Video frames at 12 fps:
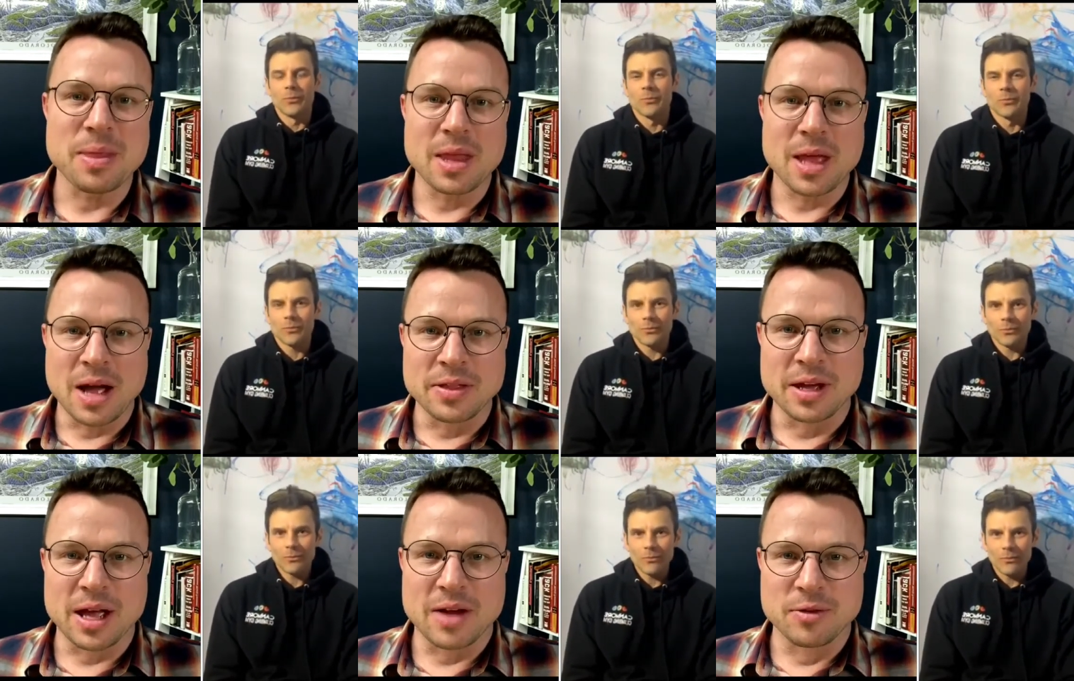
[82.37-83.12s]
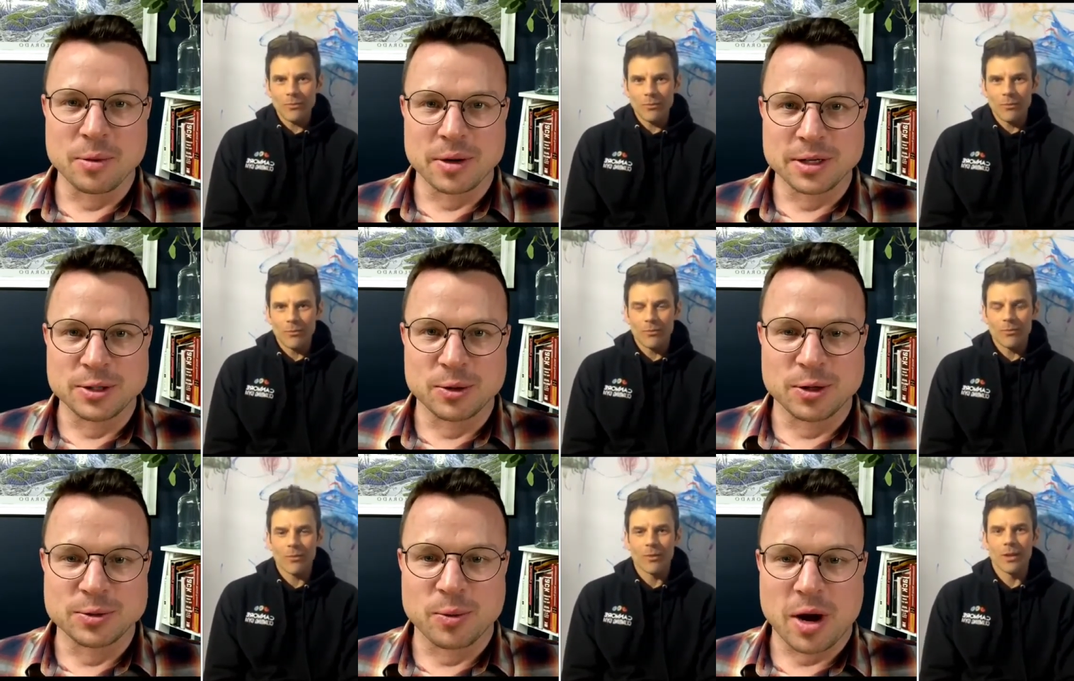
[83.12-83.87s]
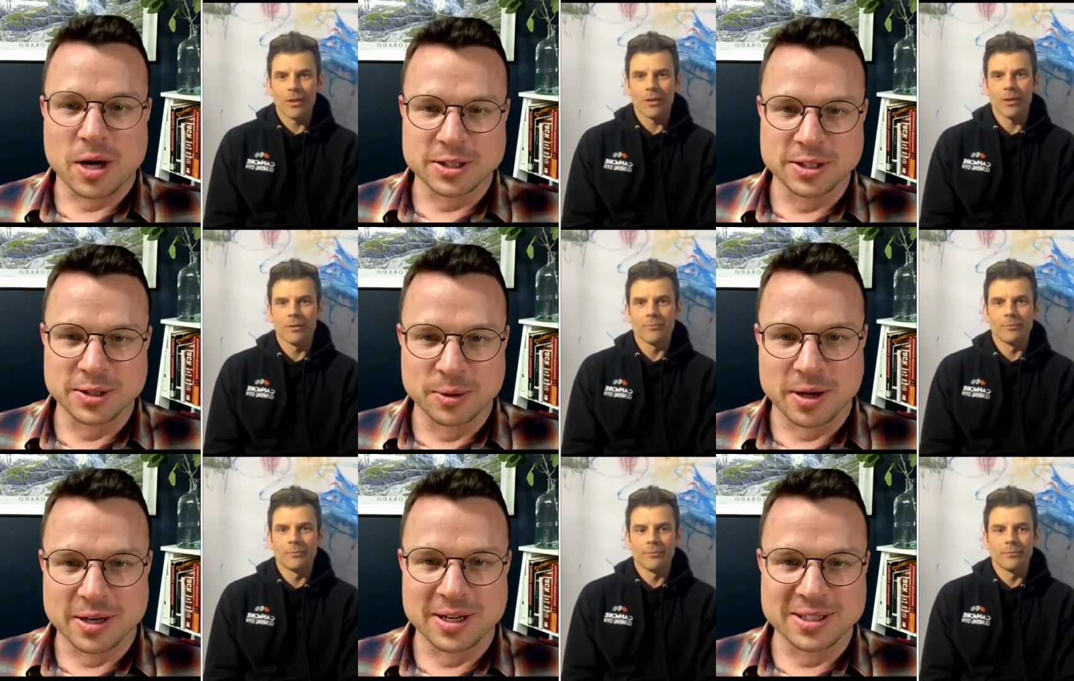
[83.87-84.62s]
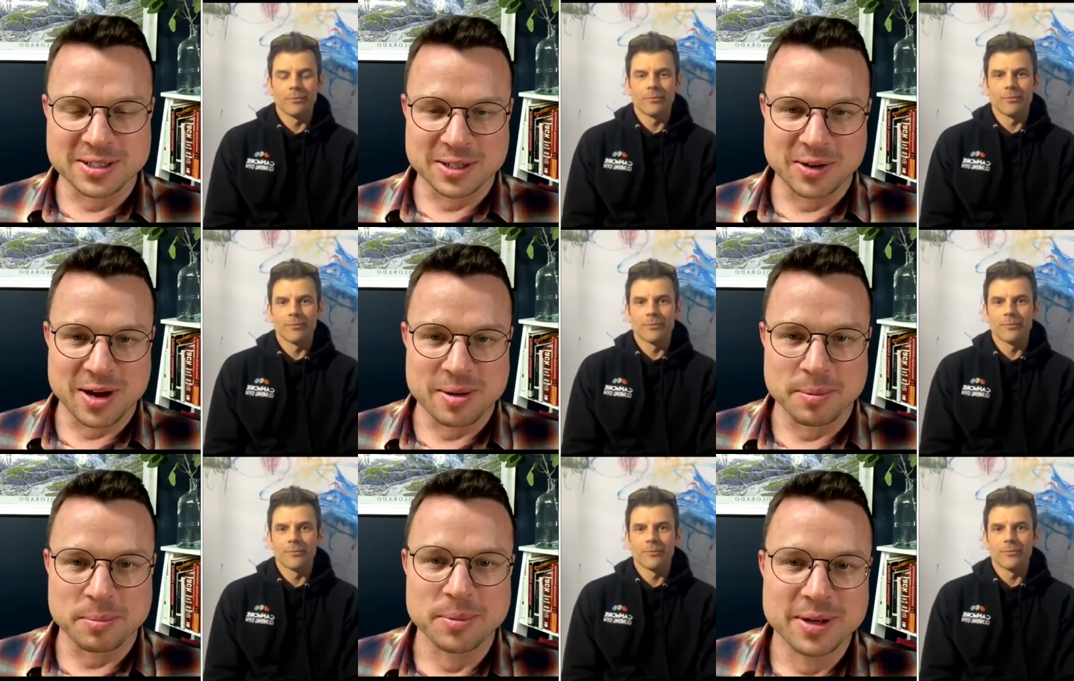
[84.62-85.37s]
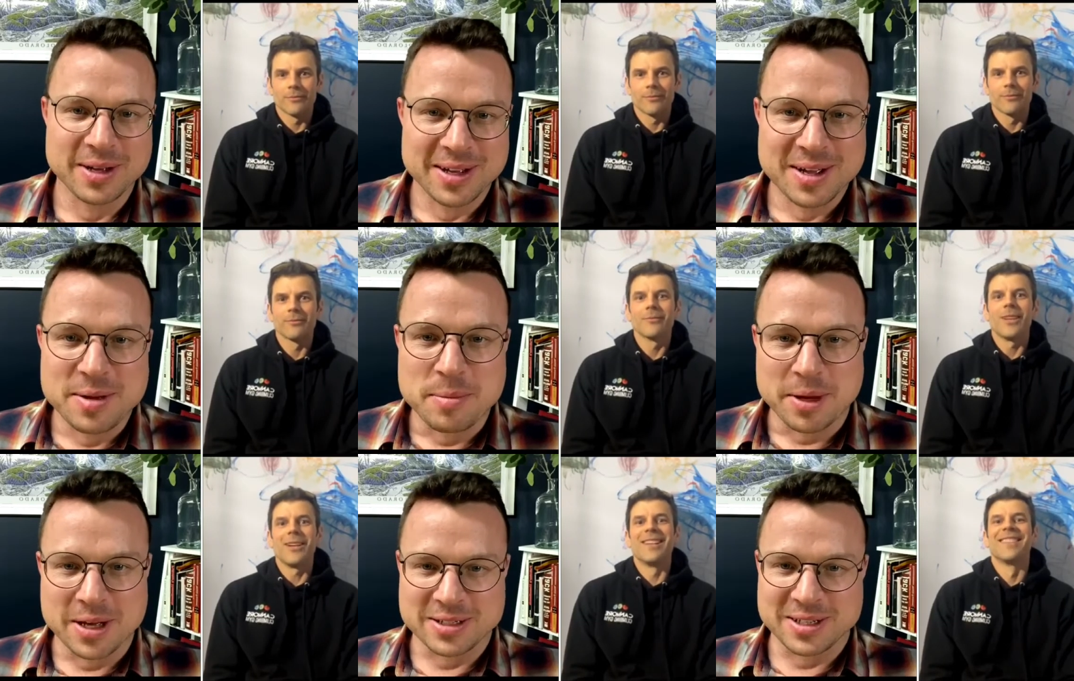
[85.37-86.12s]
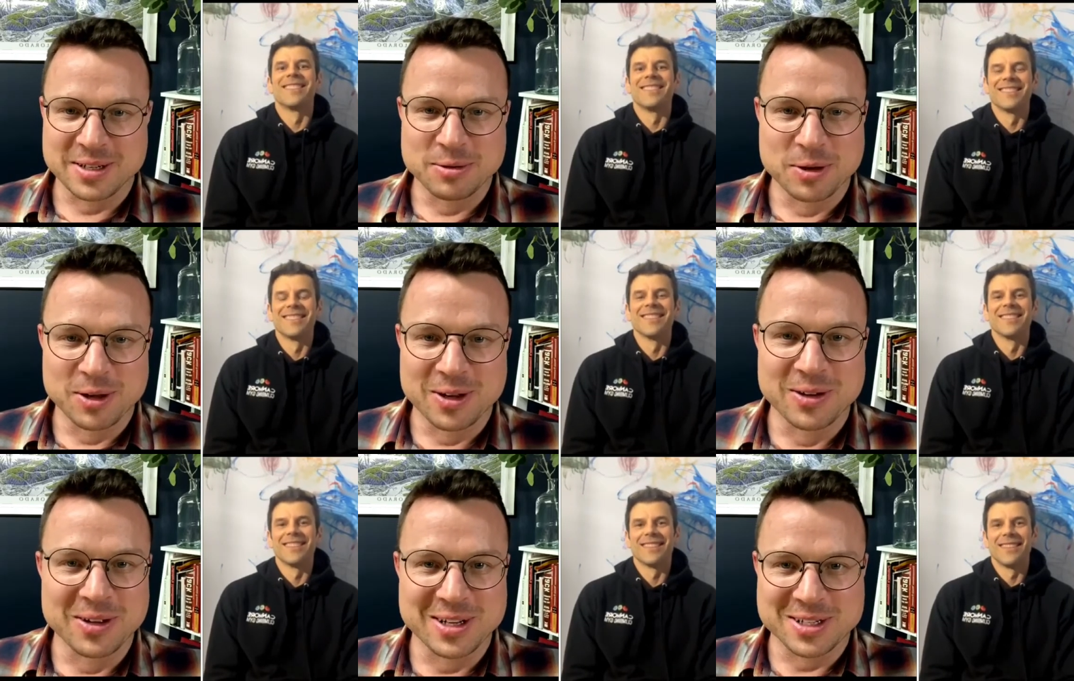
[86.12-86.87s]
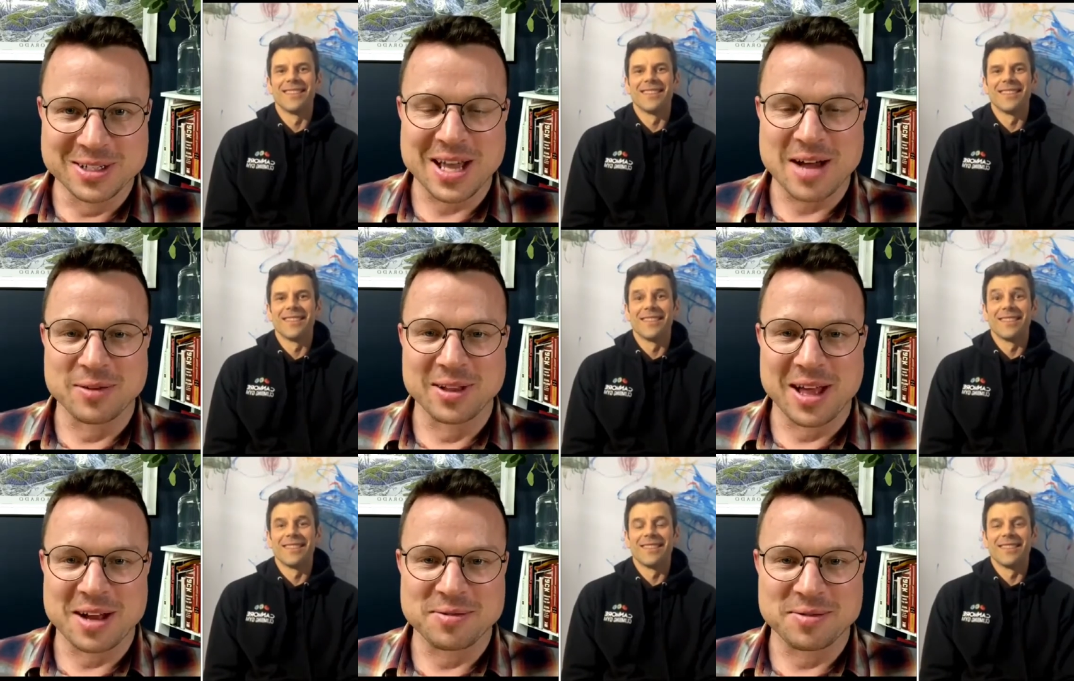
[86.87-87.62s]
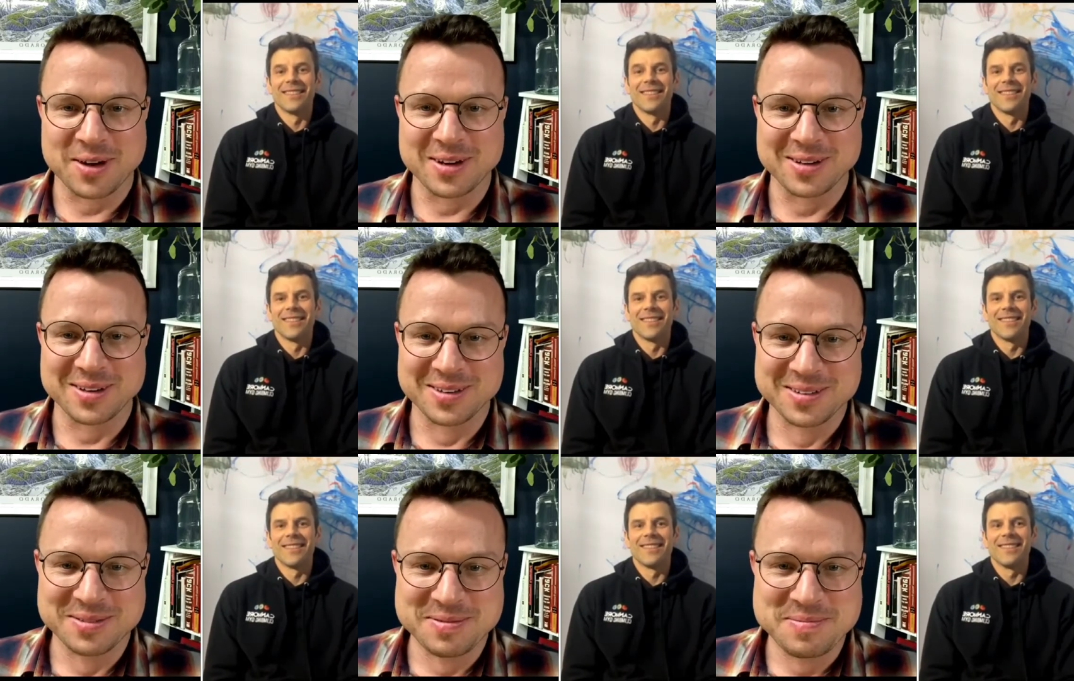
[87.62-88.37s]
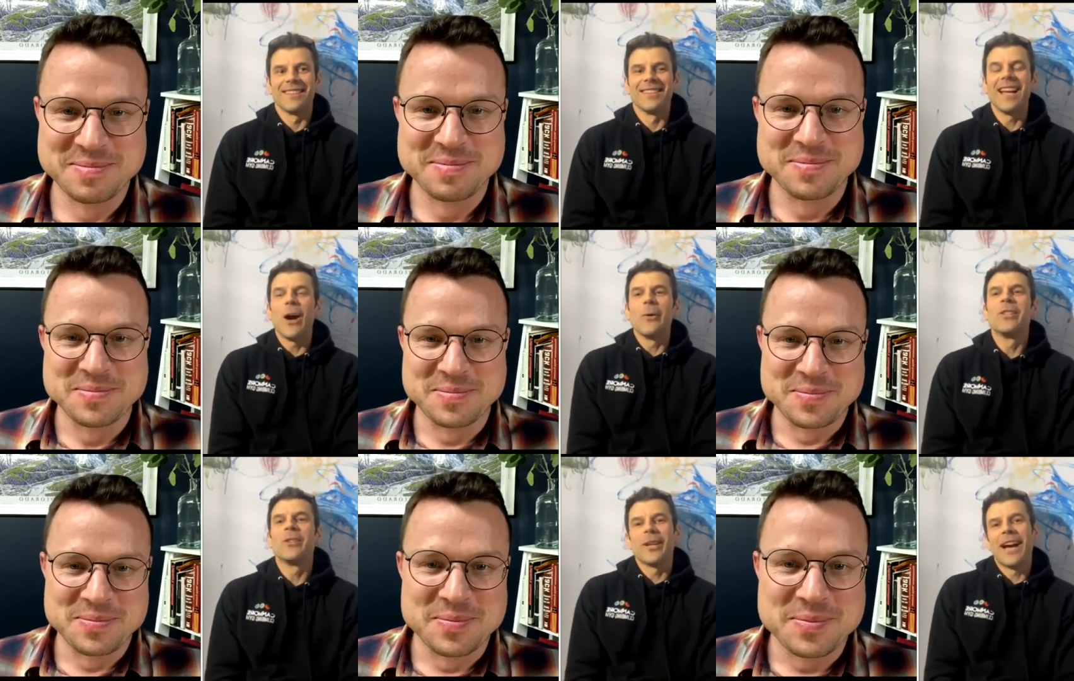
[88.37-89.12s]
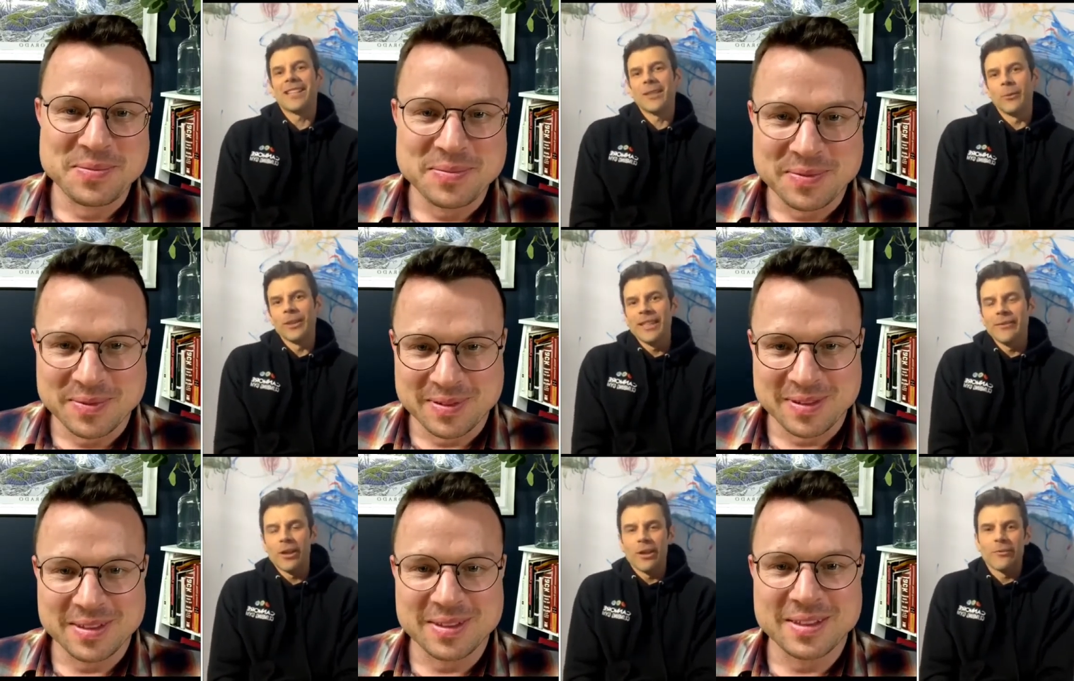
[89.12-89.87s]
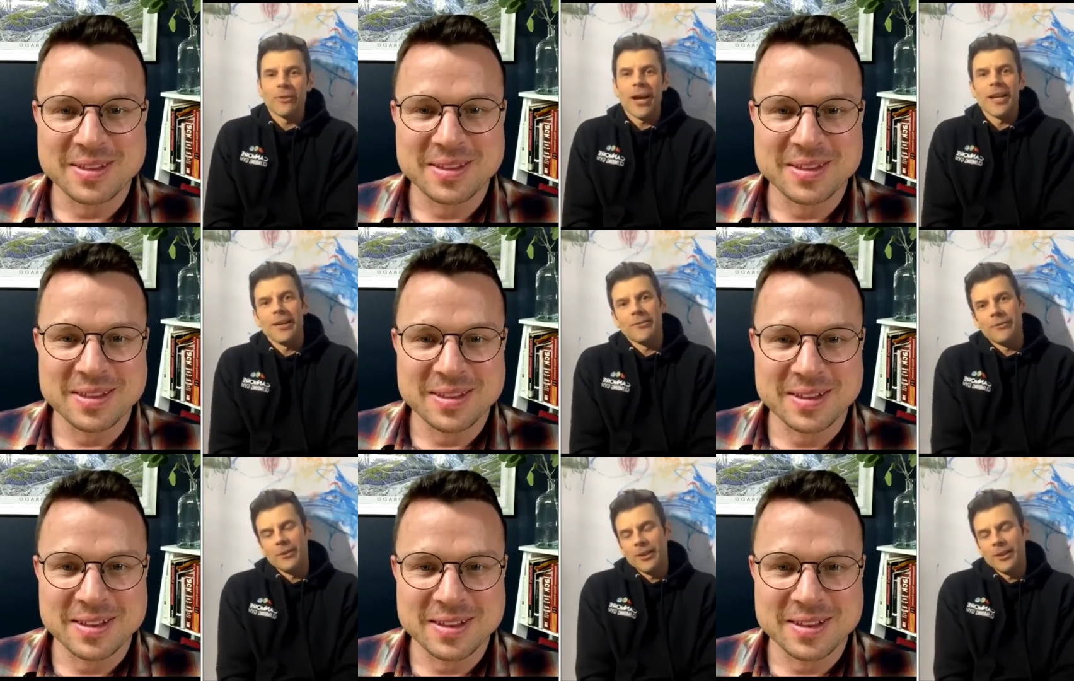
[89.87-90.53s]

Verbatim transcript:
Speaker 1: I think everyone enjoys watching you on Instagram because clearly just have a lot of fun.
Speaker 2: Yeah, we do actually. We're leaving on Friday for